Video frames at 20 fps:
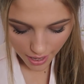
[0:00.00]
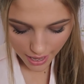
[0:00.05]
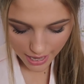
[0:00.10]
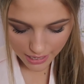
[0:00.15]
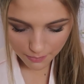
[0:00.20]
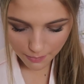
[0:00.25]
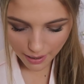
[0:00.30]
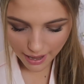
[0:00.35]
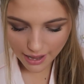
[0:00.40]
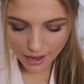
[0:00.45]

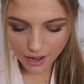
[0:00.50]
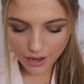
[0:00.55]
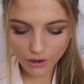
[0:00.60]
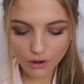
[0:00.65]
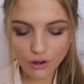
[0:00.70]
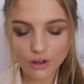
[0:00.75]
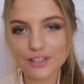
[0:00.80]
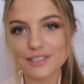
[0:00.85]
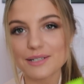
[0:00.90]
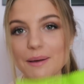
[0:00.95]
Anyway, I
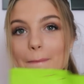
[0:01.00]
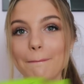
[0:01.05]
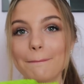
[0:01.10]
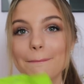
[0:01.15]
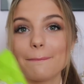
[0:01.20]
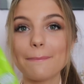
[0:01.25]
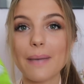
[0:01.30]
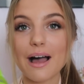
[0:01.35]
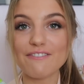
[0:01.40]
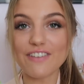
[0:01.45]
got
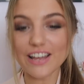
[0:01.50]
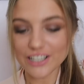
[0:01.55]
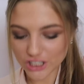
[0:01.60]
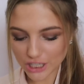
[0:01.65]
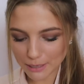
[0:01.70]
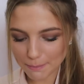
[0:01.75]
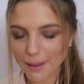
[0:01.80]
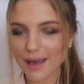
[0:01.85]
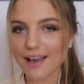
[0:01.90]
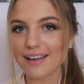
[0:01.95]
my
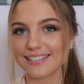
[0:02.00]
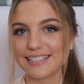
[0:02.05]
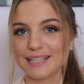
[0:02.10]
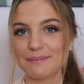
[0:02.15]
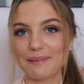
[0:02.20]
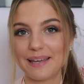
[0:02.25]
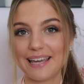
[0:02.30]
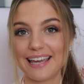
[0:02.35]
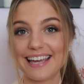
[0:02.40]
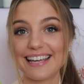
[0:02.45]
Betty Percy
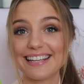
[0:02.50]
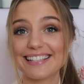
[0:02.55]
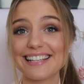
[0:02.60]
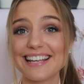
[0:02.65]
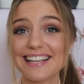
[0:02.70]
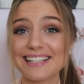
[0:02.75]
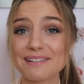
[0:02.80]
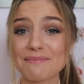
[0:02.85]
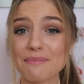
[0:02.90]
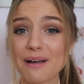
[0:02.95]
Pigs.
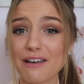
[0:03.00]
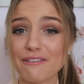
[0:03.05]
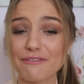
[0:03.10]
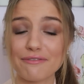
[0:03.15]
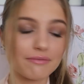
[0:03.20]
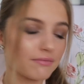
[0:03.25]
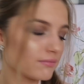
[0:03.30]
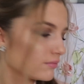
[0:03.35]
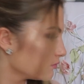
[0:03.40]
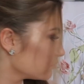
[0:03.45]
These are my,
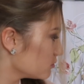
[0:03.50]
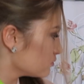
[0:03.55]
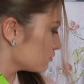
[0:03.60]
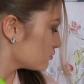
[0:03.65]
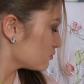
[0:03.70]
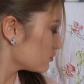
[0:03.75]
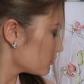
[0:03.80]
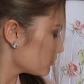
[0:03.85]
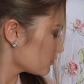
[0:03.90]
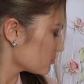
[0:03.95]

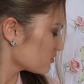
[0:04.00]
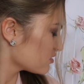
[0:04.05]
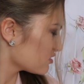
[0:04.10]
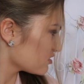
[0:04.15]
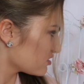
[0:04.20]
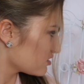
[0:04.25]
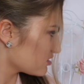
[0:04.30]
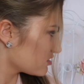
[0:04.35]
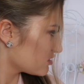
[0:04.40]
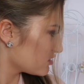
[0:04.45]

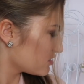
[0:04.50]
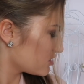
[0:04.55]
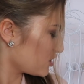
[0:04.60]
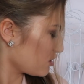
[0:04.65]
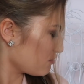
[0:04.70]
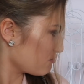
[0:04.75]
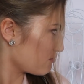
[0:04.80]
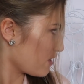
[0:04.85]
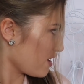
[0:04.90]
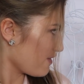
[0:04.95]

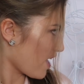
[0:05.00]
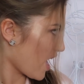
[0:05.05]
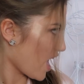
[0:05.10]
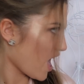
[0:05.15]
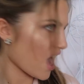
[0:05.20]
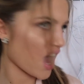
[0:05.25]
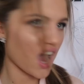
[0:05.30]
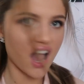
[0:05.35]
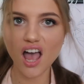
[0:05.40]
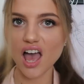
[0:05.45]
stop me
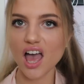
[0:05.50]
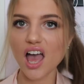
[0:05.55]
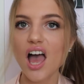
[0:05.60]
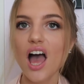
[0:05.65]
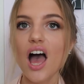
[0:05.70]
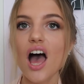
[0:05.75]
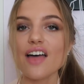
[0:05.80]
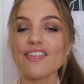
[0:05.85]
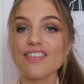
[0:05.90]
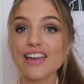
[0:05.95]
there.
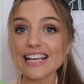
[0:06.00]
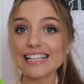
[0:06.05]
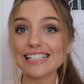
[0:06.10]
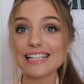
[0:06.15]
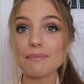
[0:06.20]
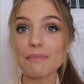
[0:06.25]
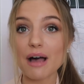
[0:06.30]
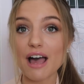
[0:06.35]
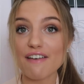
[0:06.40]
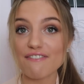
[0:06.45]
These
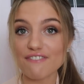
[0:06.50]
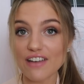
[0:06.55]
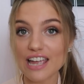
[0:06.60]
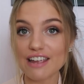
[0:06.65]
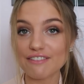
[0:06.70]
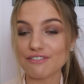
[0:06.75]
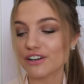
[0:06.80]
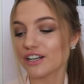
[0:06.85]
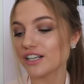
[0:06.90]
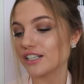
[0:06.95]
are my
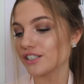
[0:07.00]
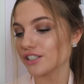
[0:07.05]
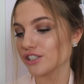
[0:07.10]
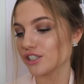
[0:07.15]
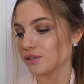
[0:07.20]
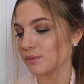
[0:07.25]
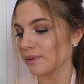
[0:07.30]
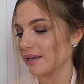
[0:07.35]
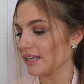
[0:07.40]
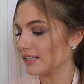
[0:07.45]
favorite
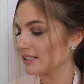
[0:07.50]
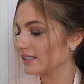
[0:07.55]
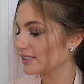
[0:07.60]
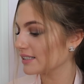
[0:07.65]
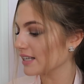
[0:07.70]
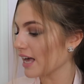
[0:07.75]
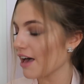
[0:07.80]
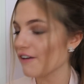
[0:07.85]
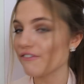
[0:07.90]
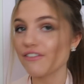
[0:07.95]
sweets
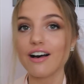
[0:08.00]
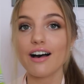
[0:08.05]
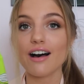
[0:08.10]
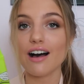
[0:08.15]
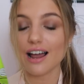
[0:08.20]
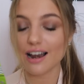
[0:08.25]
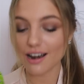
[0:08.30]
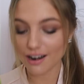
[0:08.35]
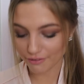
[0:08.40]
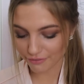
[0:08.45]
ever.
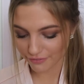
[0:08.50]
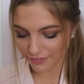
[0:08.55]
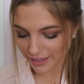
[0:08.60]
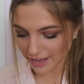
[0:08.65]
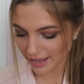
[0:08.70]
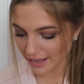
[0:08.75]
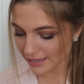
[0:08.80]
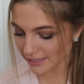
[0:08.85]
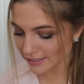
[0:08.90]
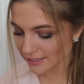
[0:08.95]
I love
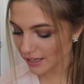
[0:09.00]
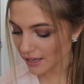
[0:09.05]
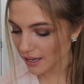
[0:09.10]
these.